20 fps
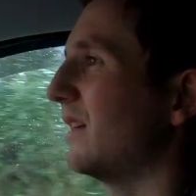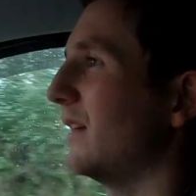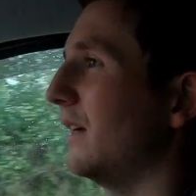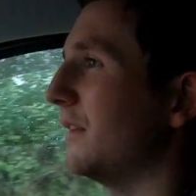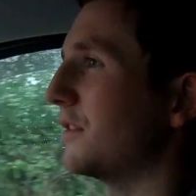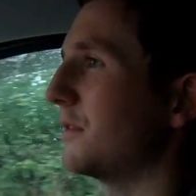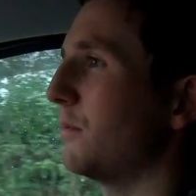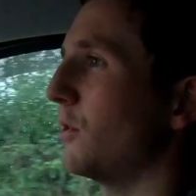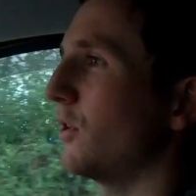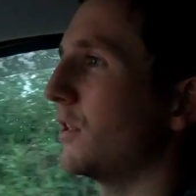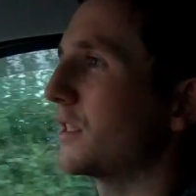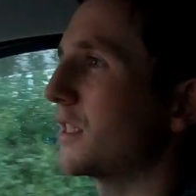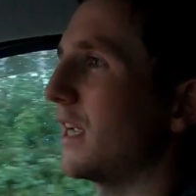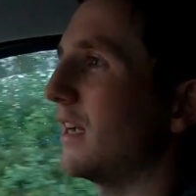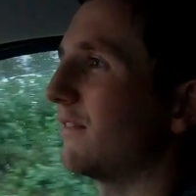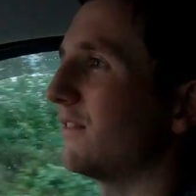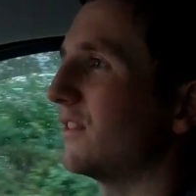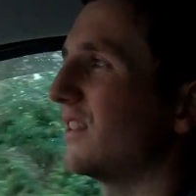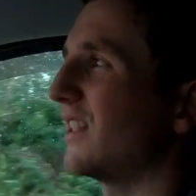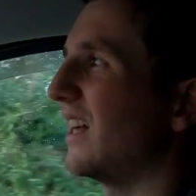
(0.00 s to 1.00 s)
And to be honest,
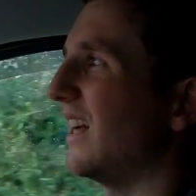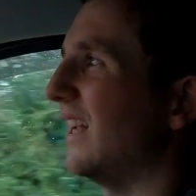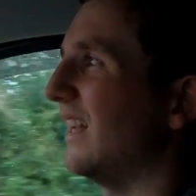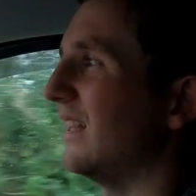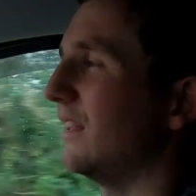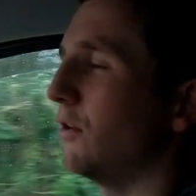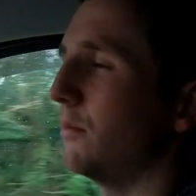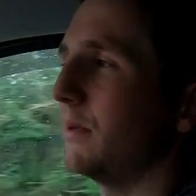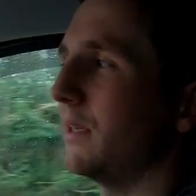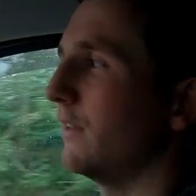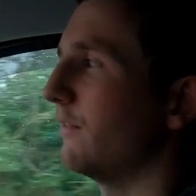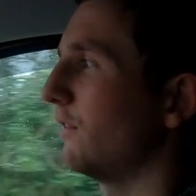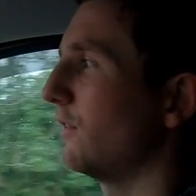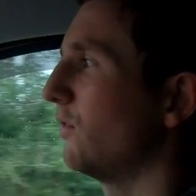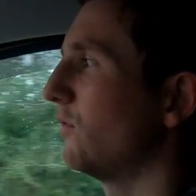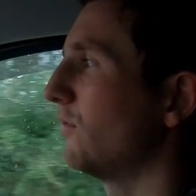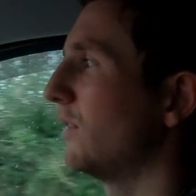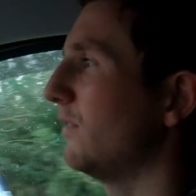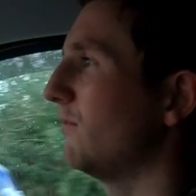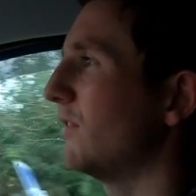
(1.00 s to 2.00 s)
after that, a little bit of a
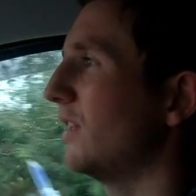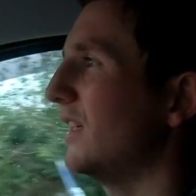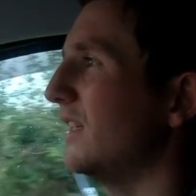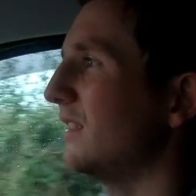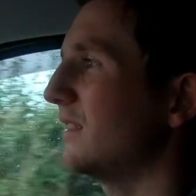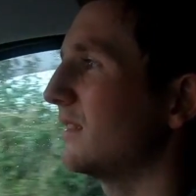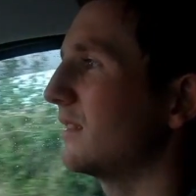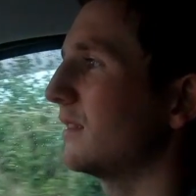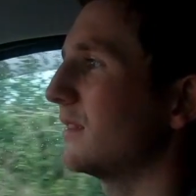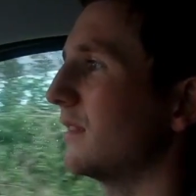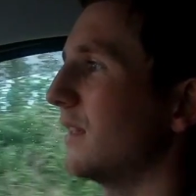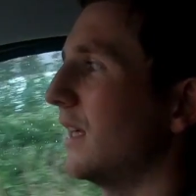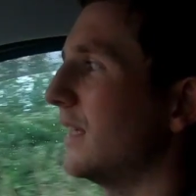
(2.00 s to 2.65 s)
lonely race.